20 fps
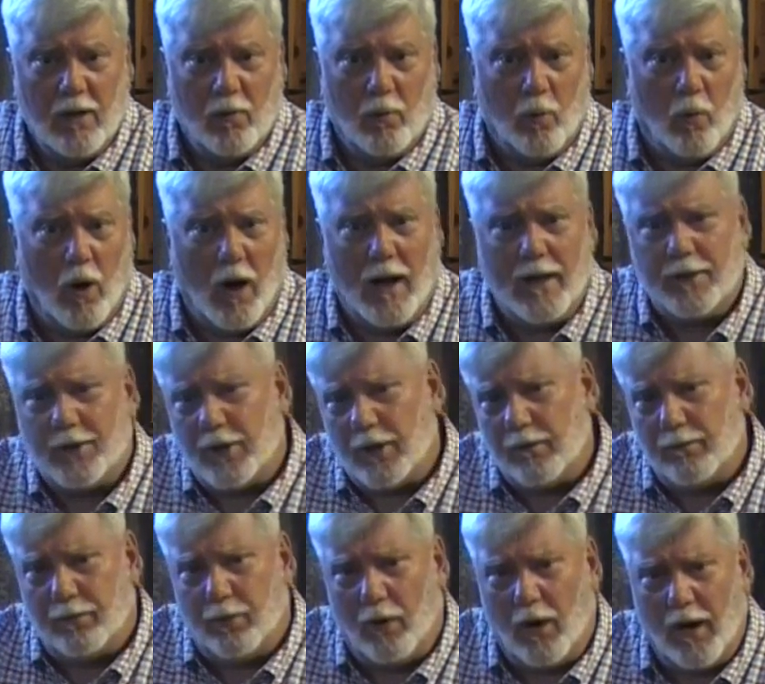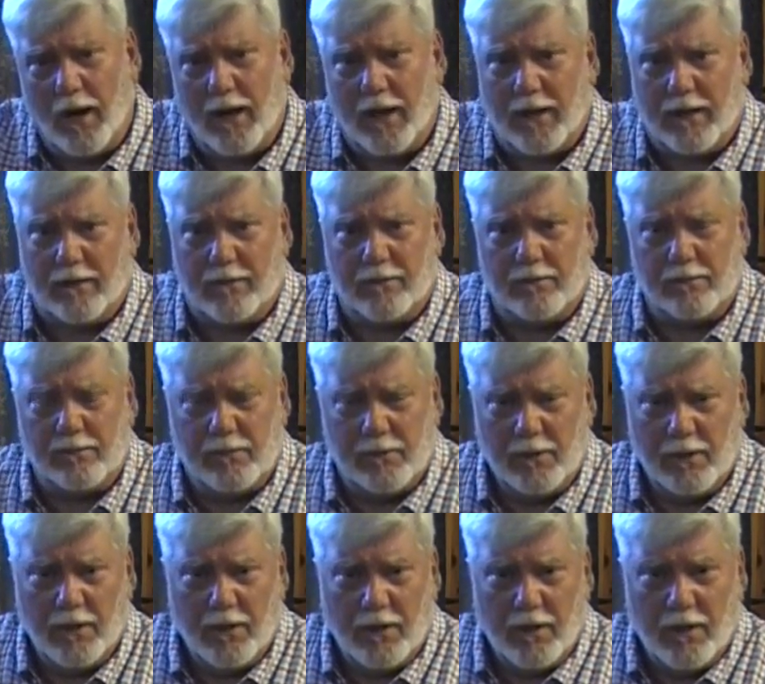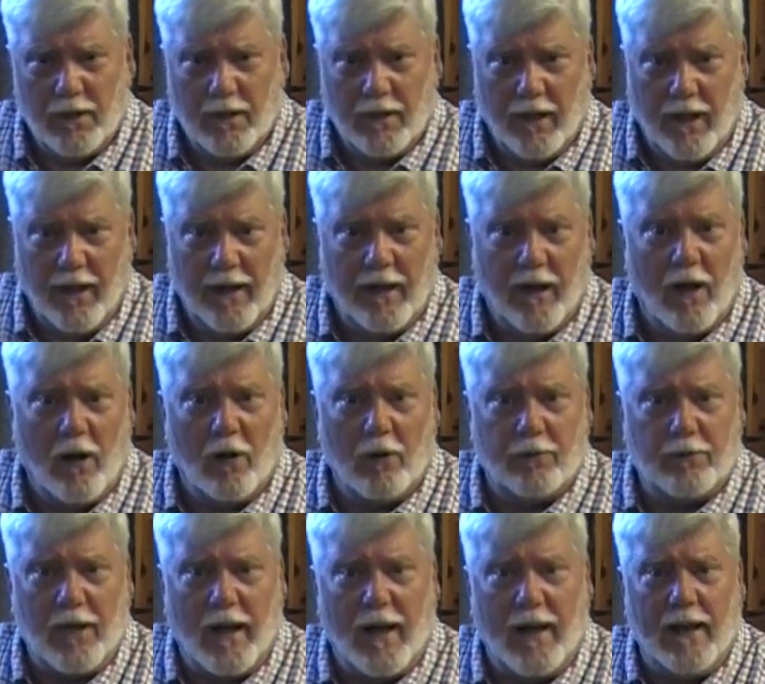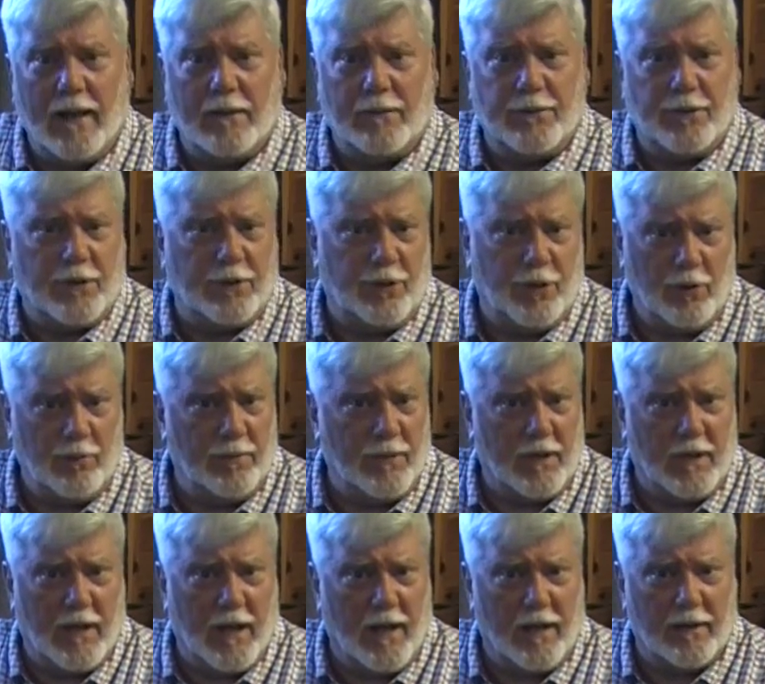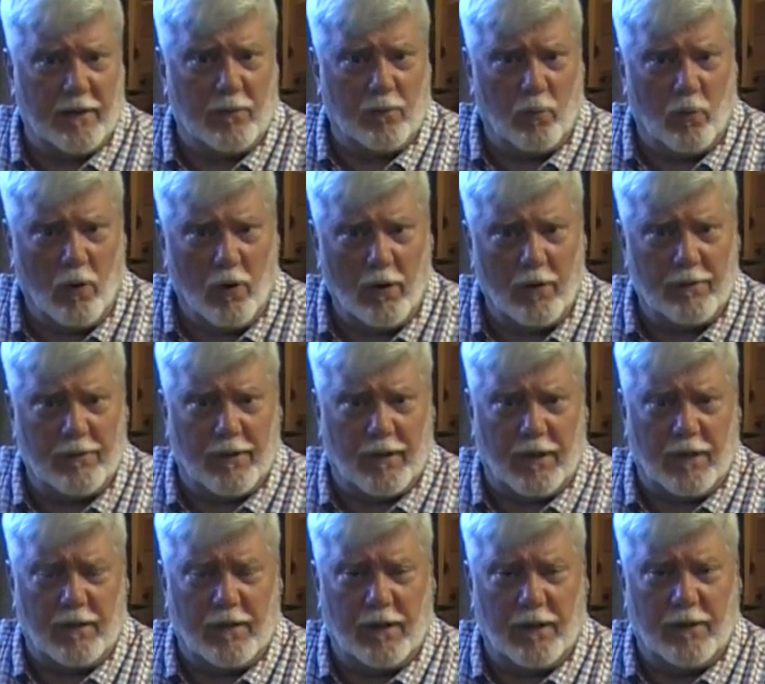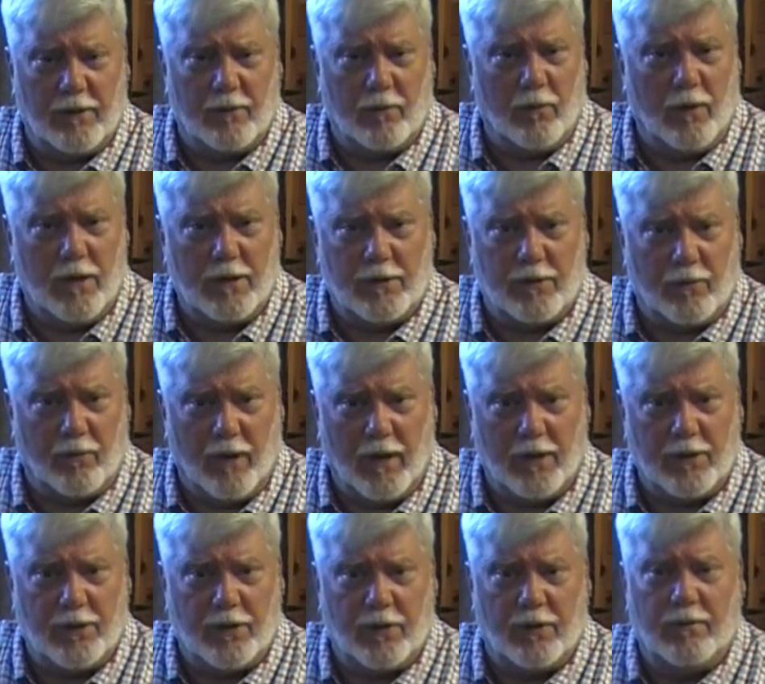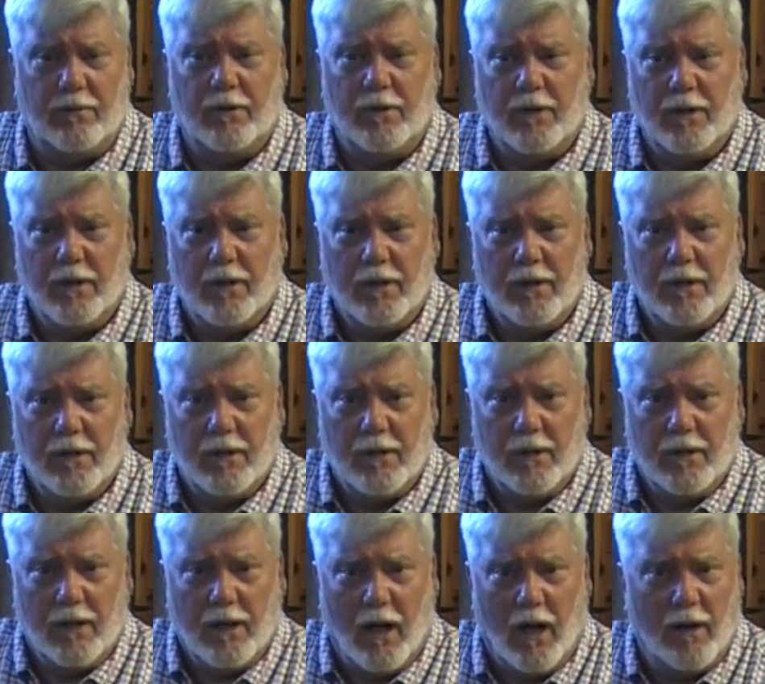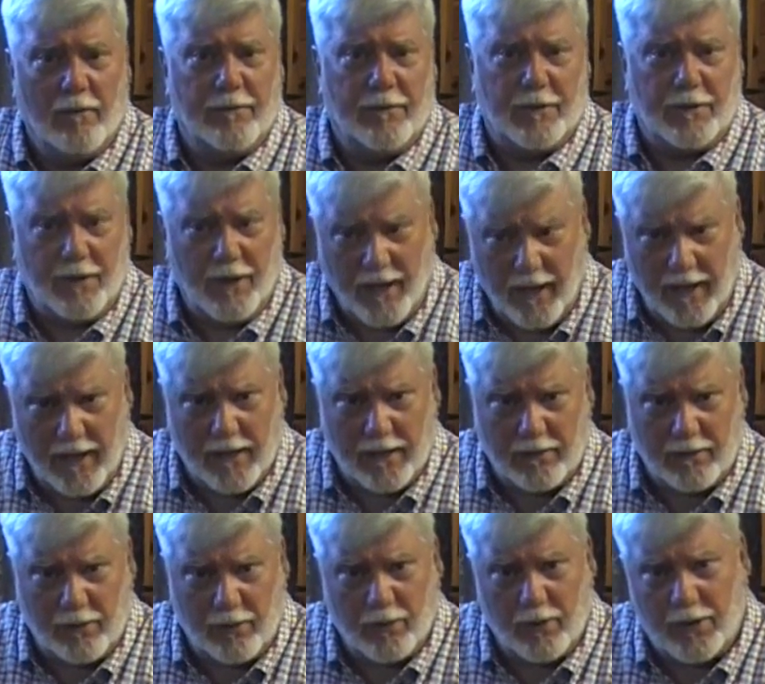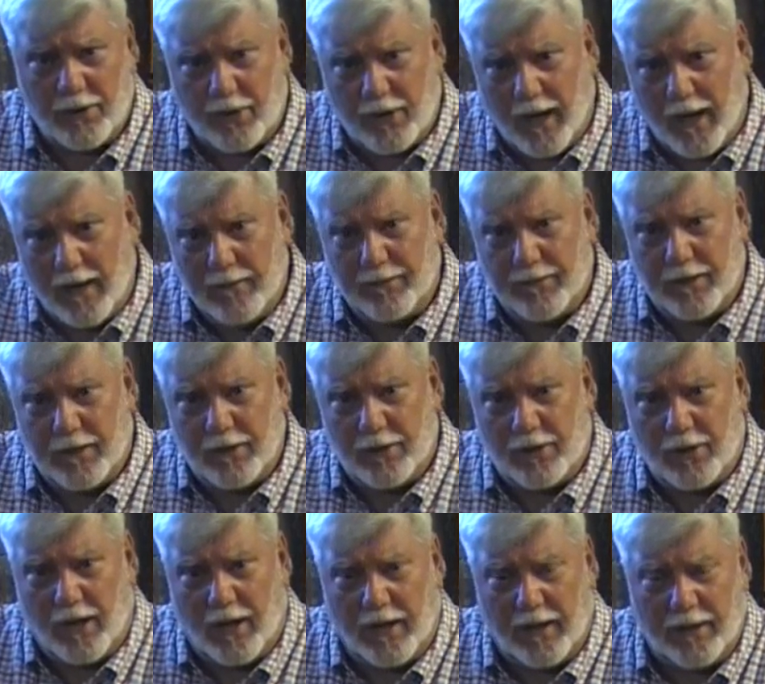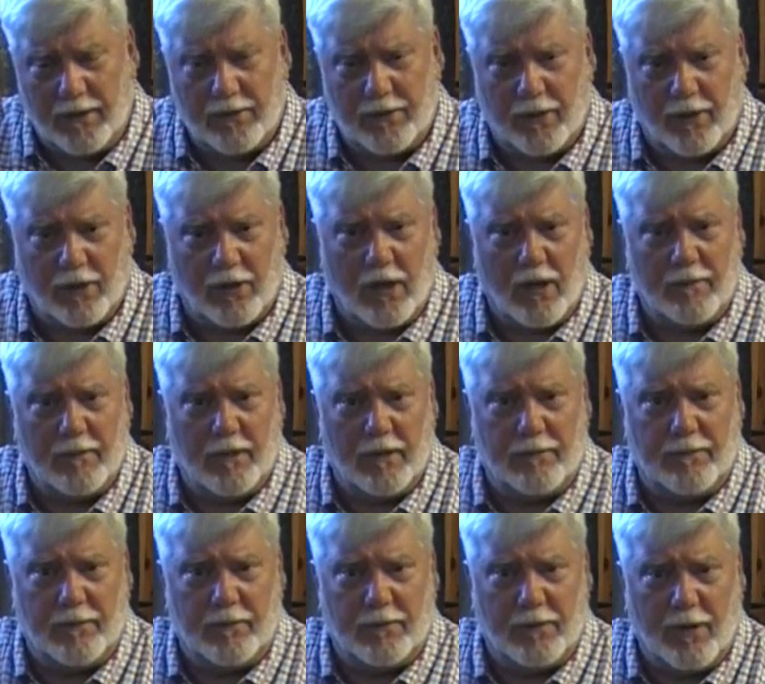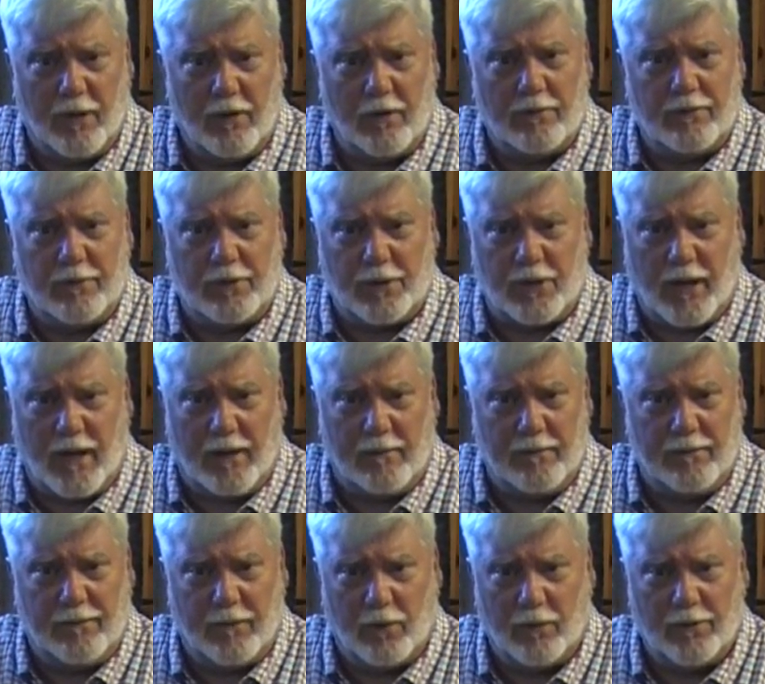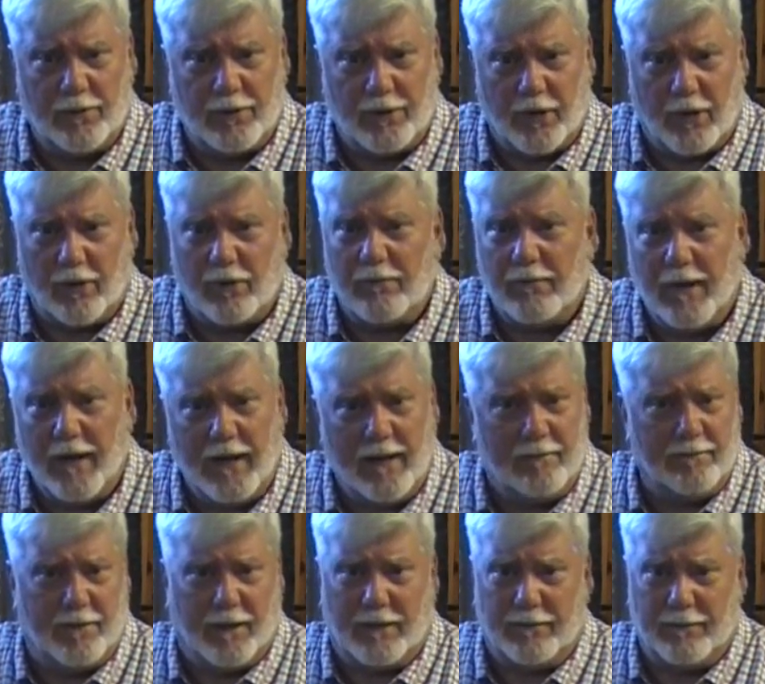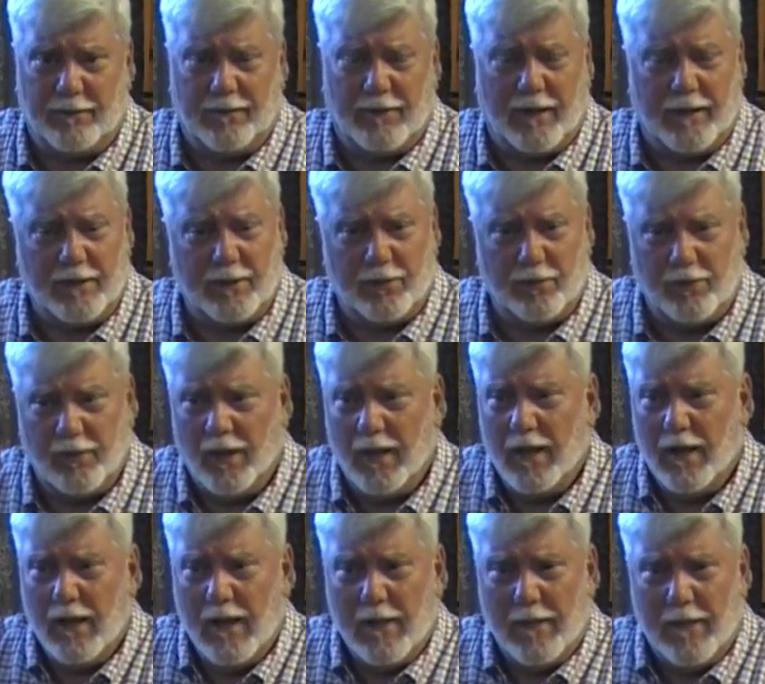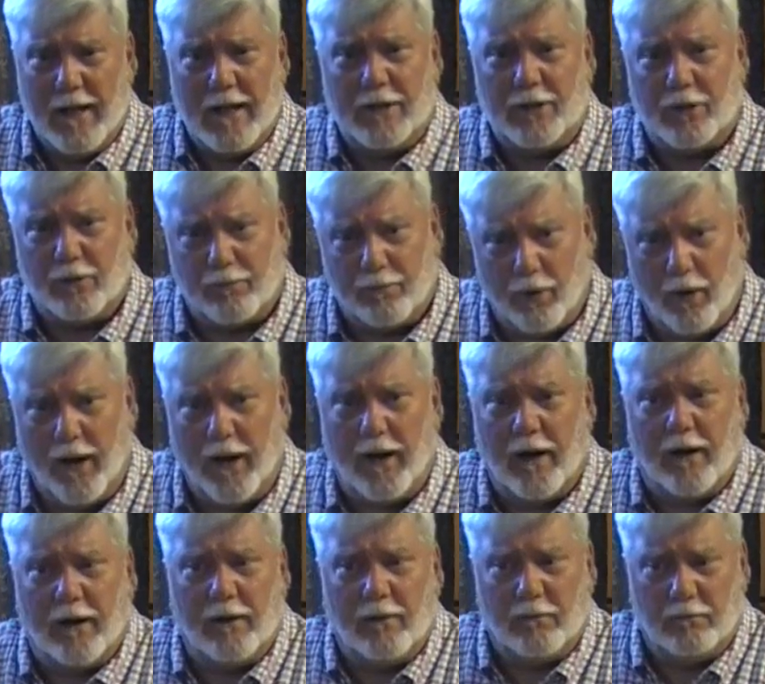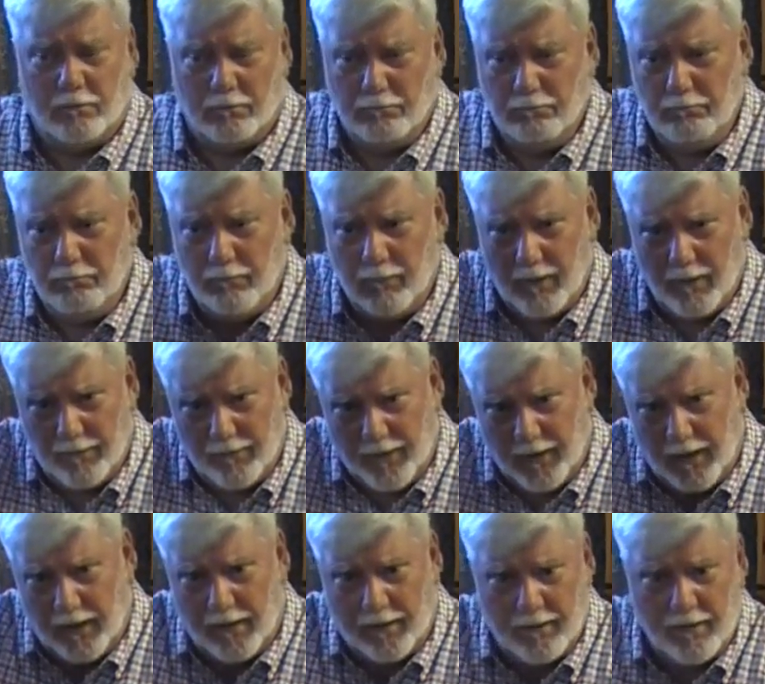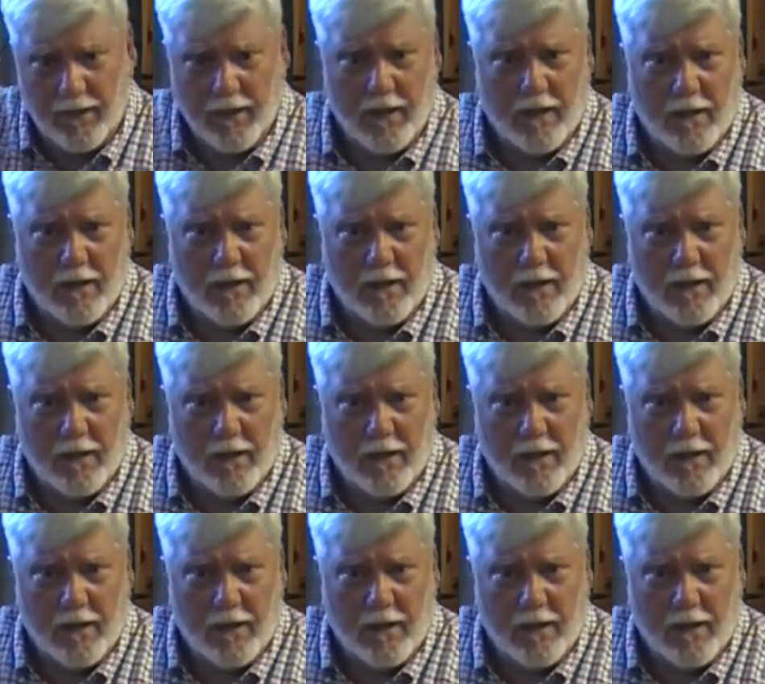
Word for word: watch and pray at all times that you be counted worthy in the resurrection of the dead to escape these things that are coming up on the earth to stand before the Son of Man, people. That's that's the prayer that